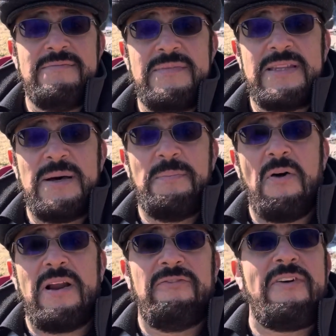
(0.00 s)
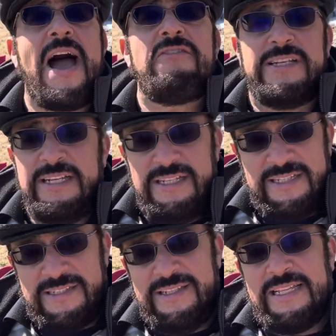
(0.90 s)
the moral viruses
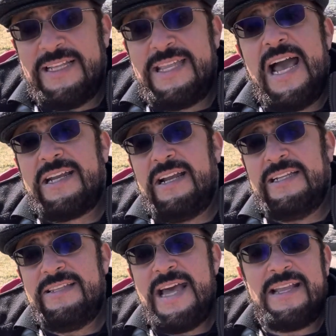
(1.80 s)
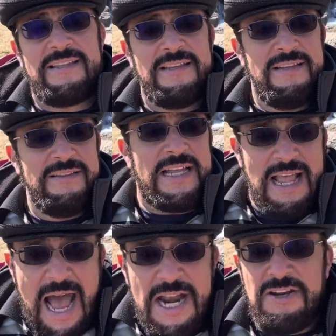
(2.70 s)
that attack us, that
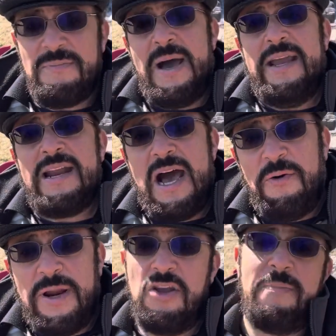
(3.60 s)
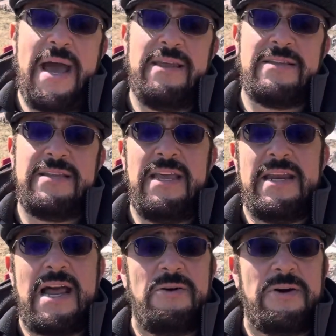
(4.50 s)
undermine our humanity
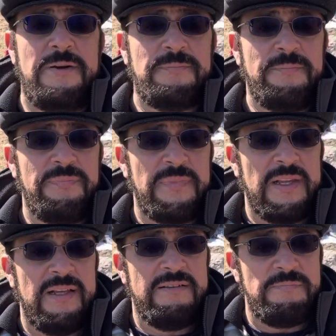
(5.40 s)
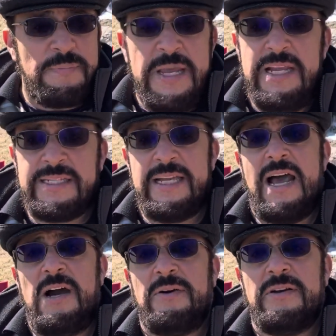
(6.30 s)
and our peace and
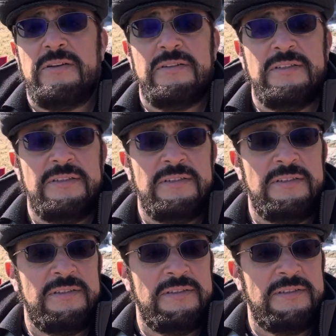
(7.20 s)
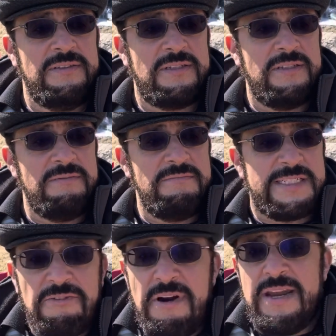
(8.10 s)
our
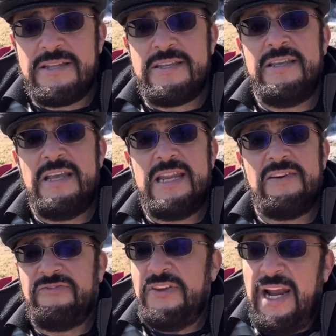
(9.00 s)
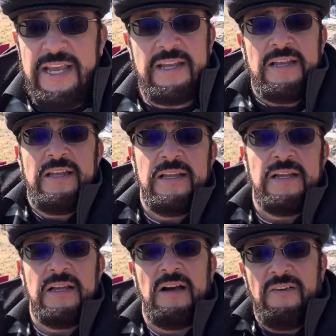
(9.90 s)
serenity and the feeling
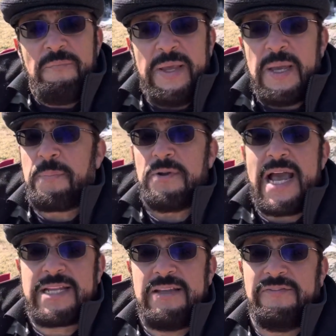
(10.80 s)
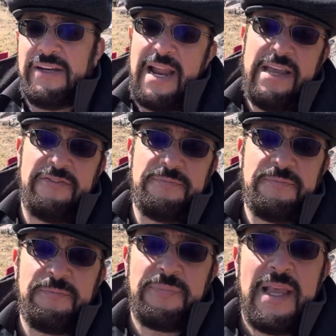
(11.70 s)
of being productive in life.
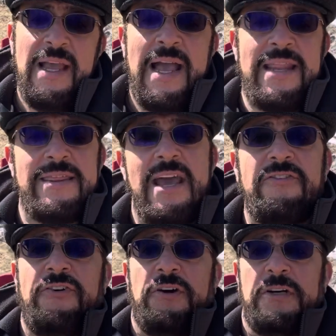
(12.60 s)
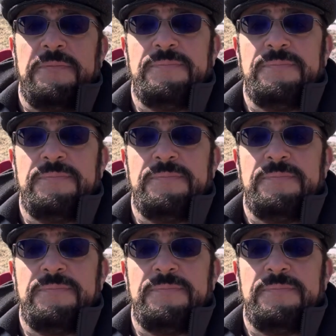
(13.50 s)
And therefore,